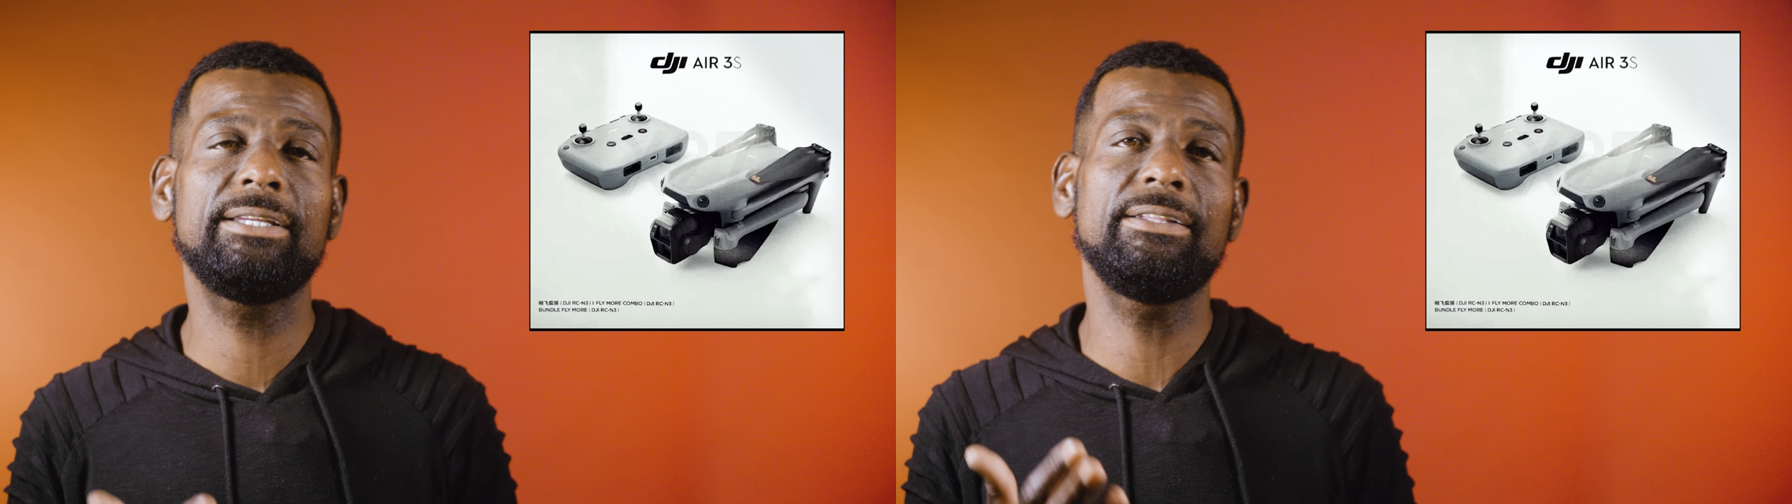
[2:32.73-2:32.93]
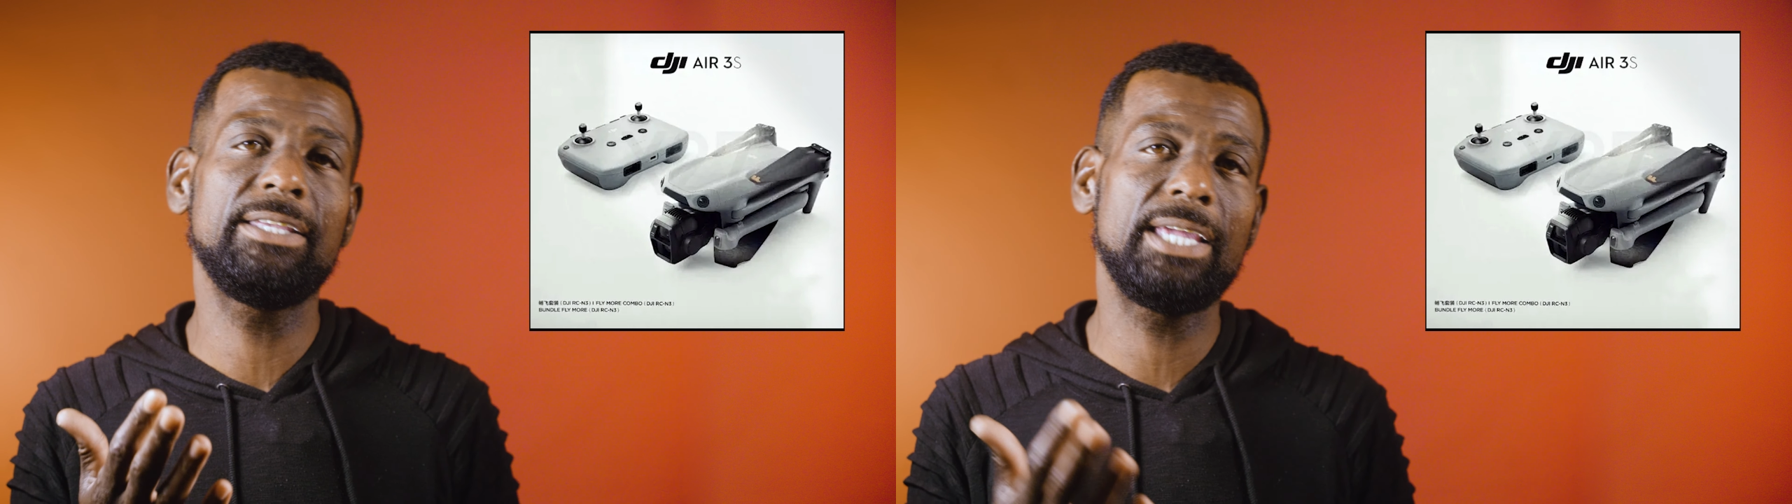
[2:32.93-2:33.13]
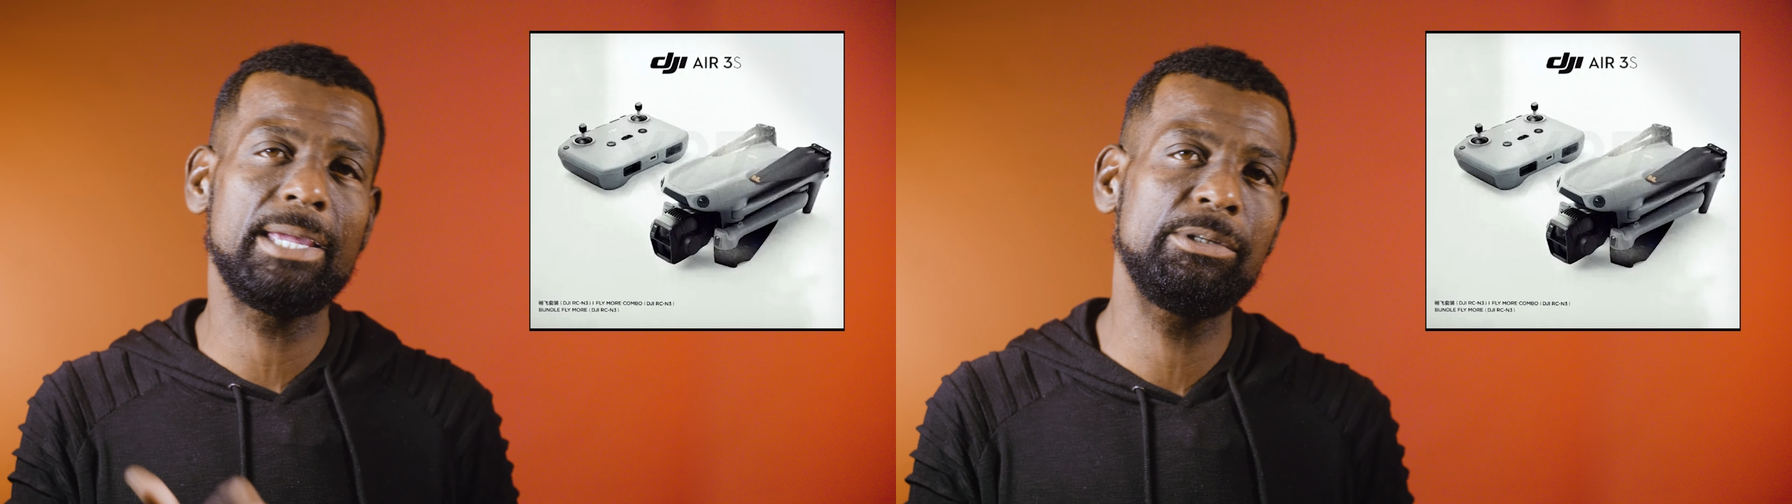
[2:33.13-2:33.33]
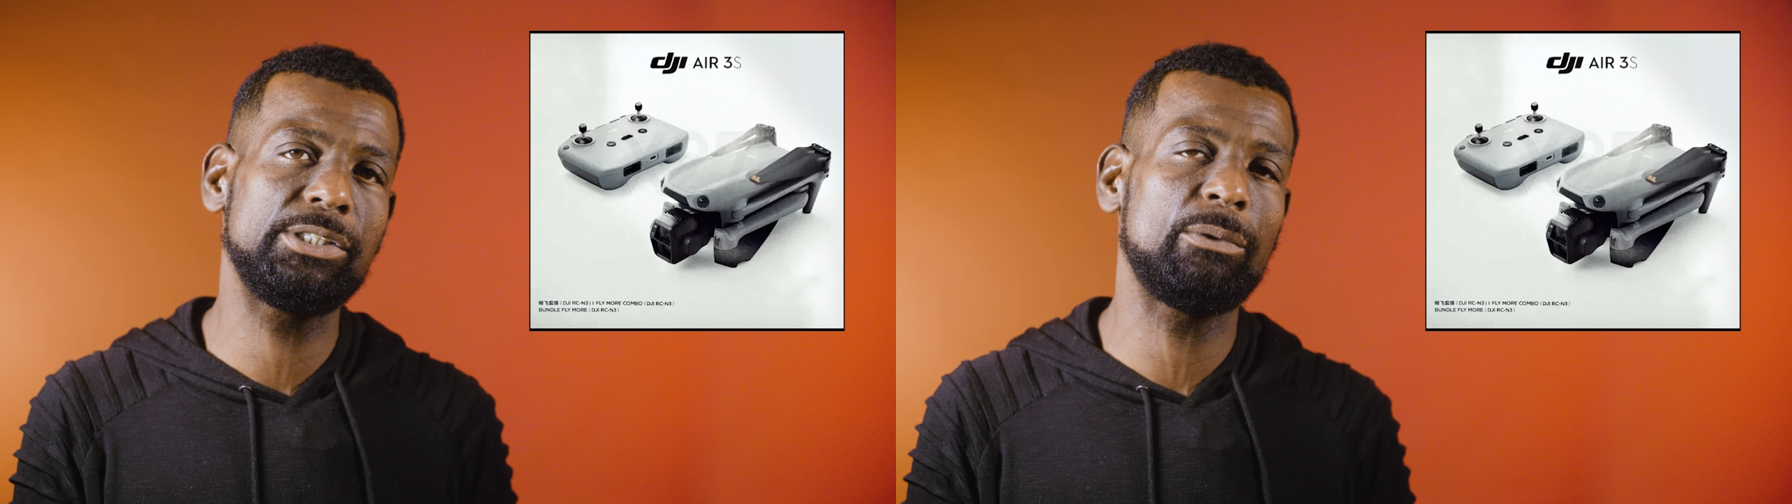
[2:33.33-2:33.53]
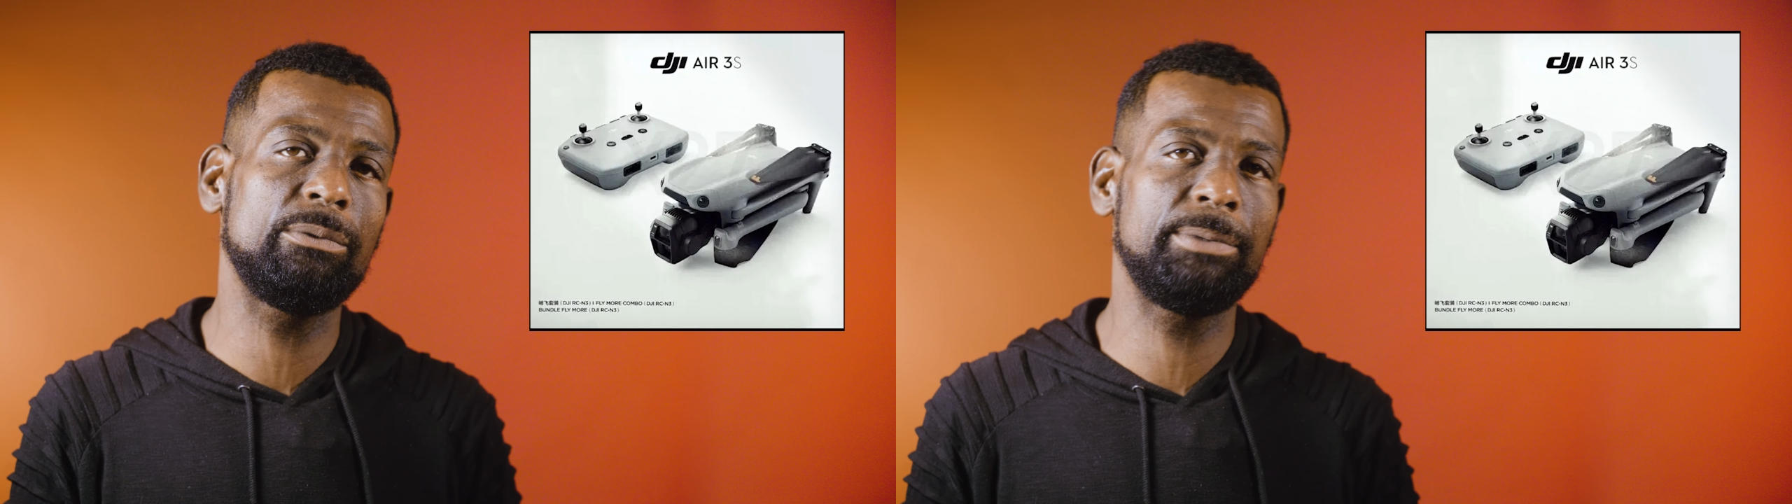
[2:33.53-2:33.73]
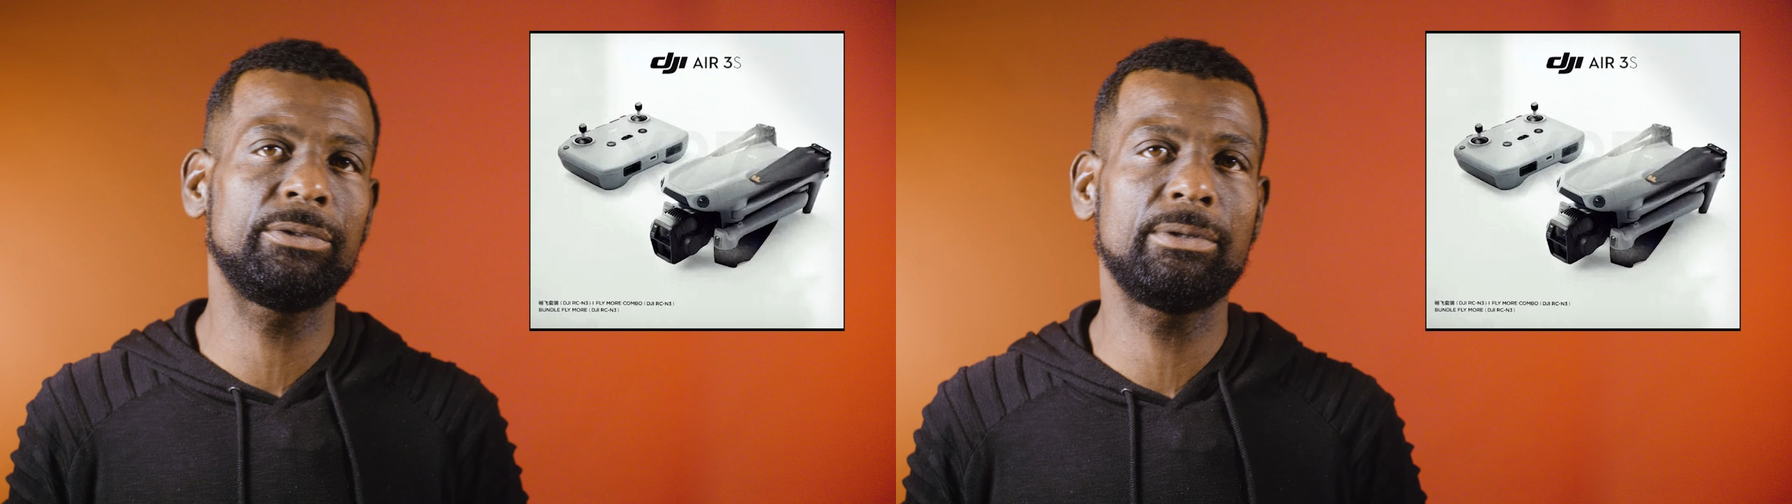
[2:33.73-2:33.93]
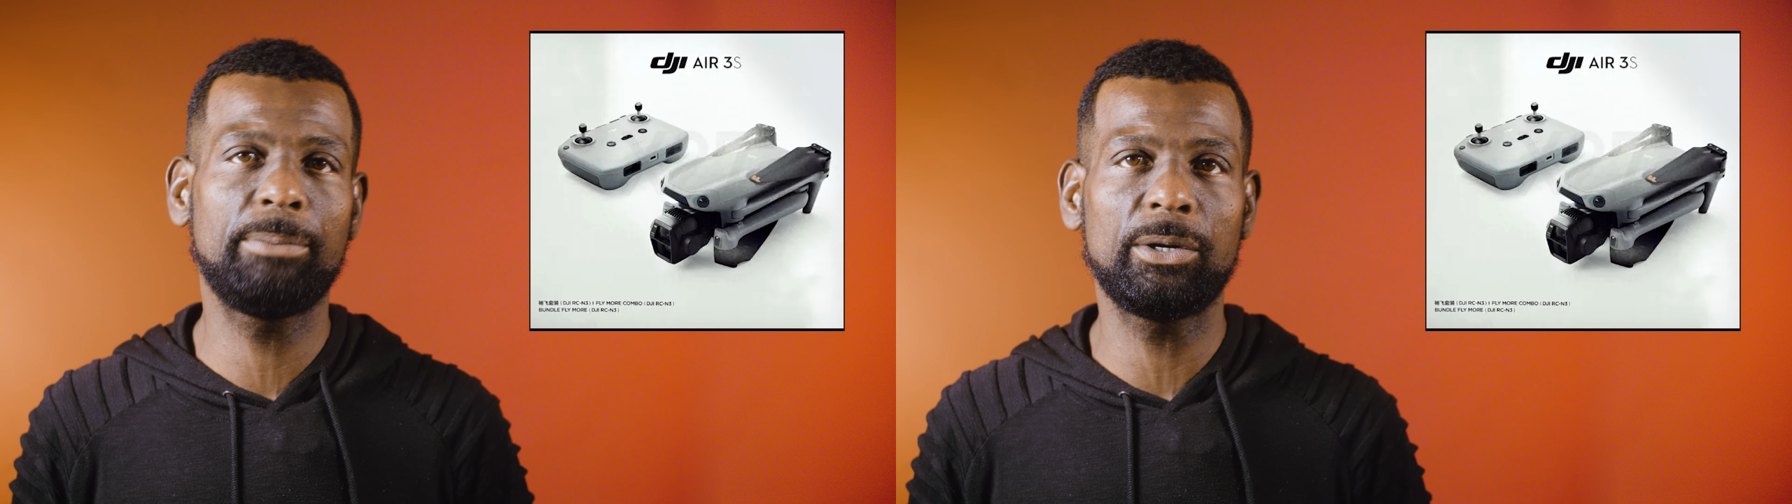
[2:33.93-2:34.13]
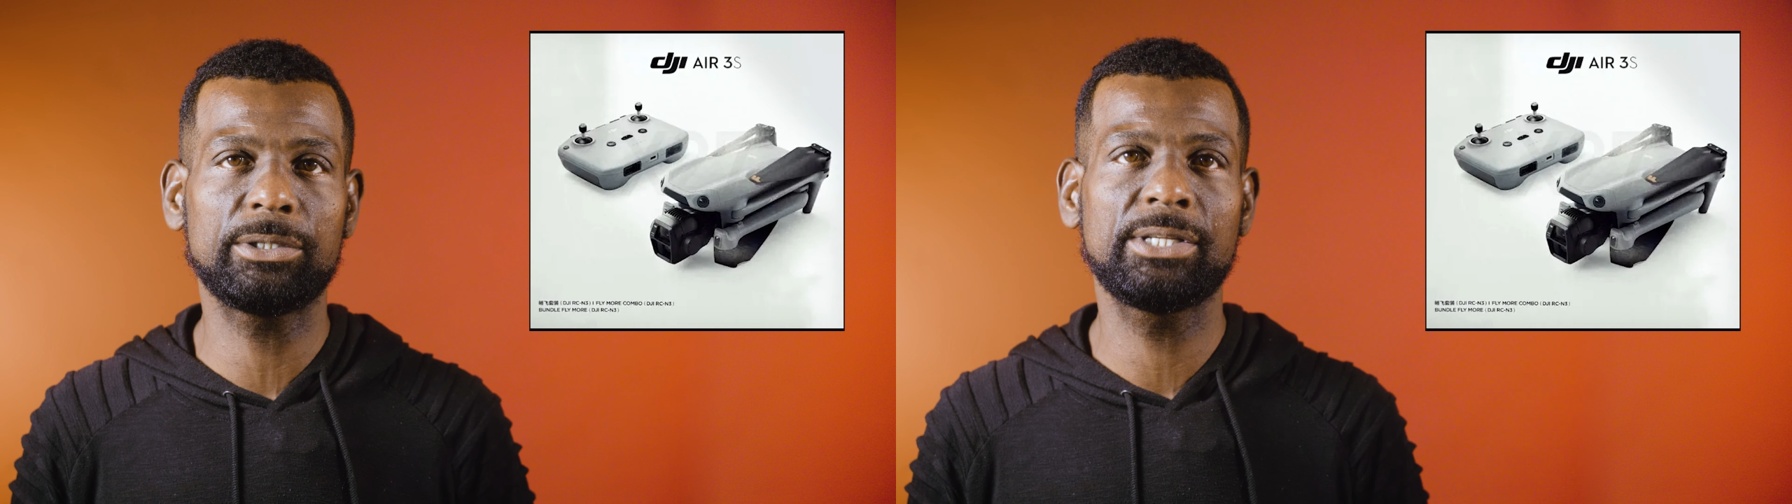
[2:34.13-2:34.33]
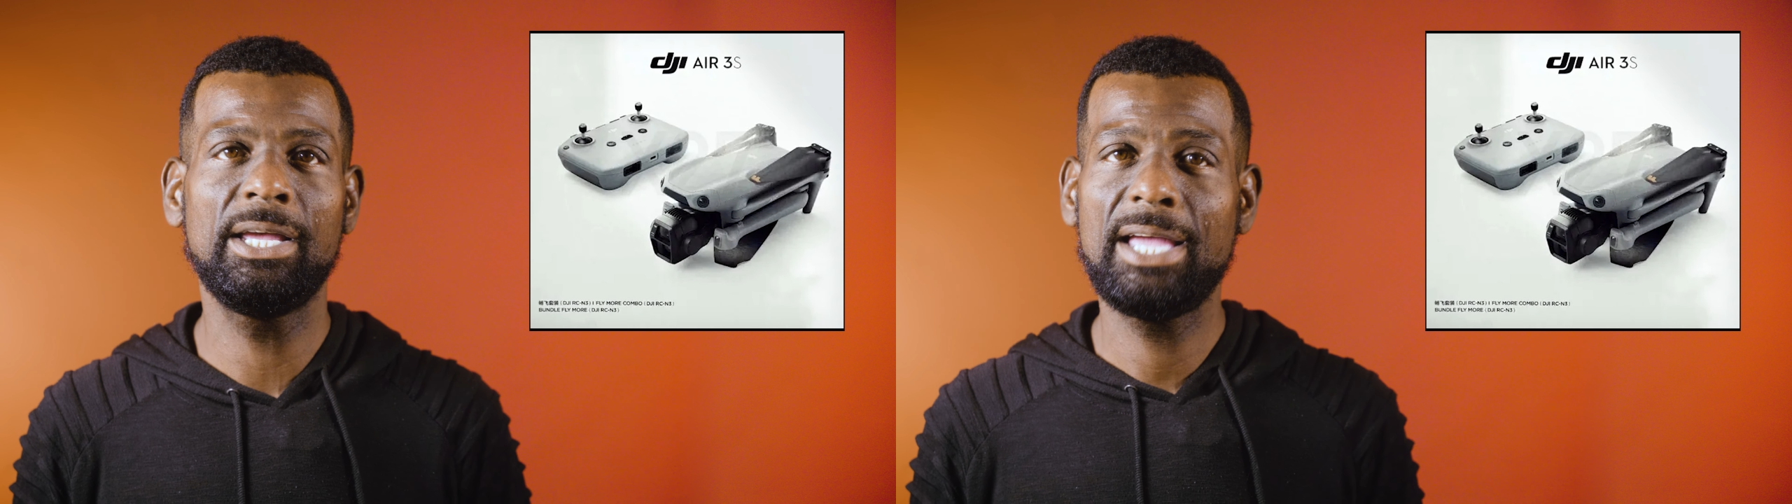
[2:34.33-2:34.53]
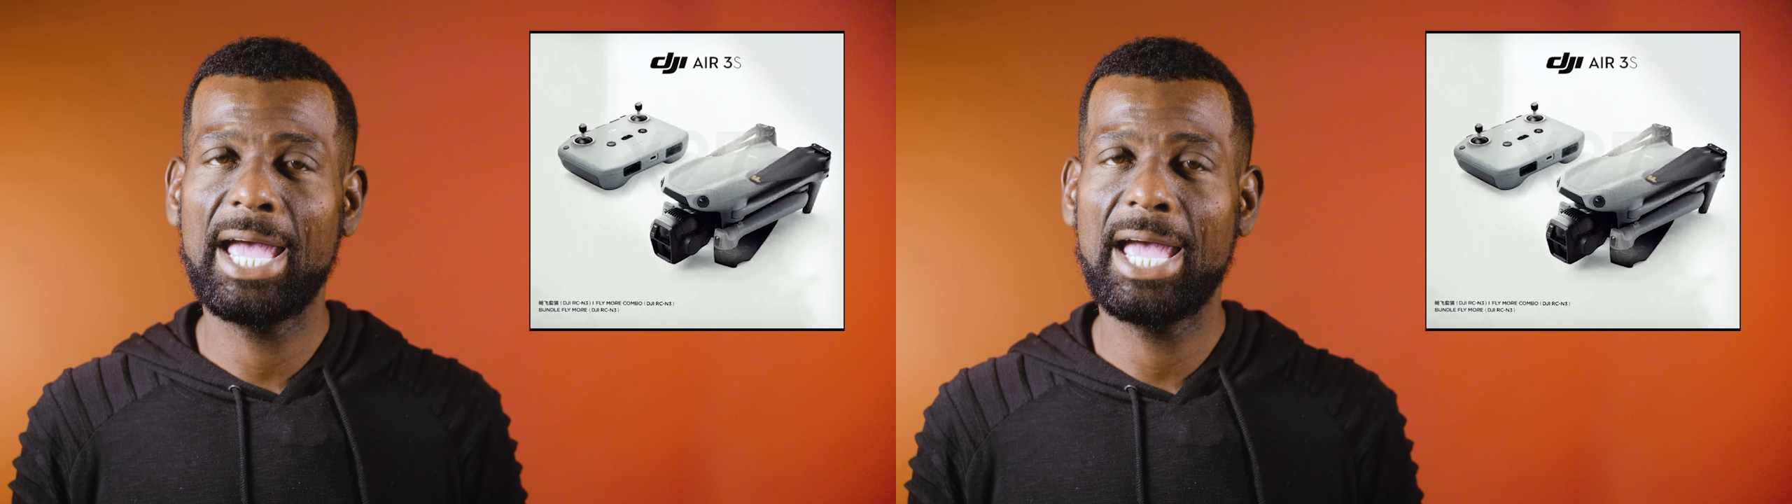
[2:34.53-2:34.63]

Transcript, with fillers: the image that would be on the box,